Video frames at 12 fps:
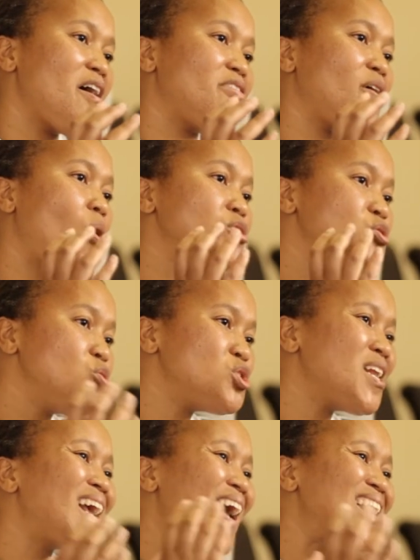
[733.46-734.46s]
The
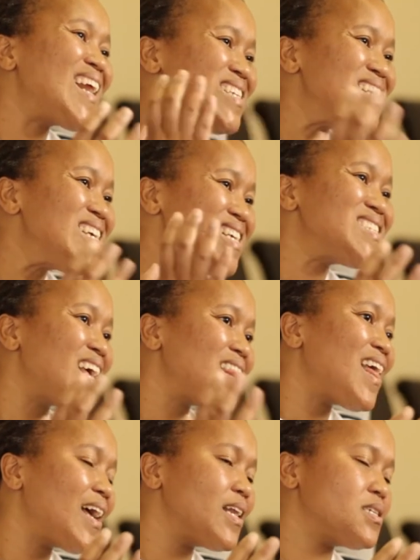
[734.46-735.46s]
Constitution guarantees her
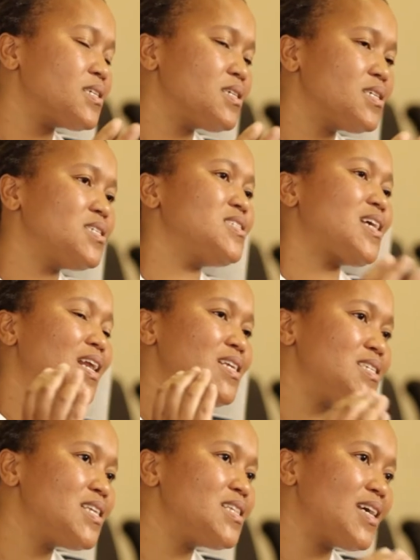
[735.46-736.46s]
that. She's
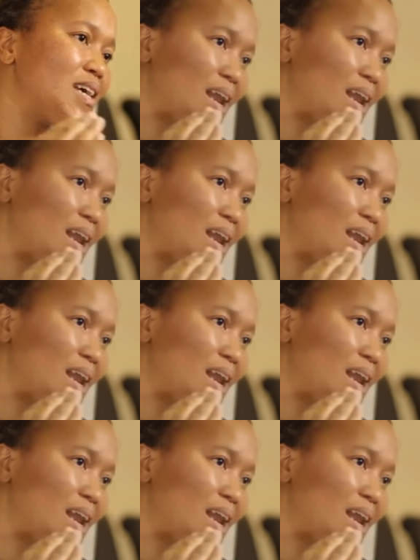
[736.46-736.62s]
guaranteed the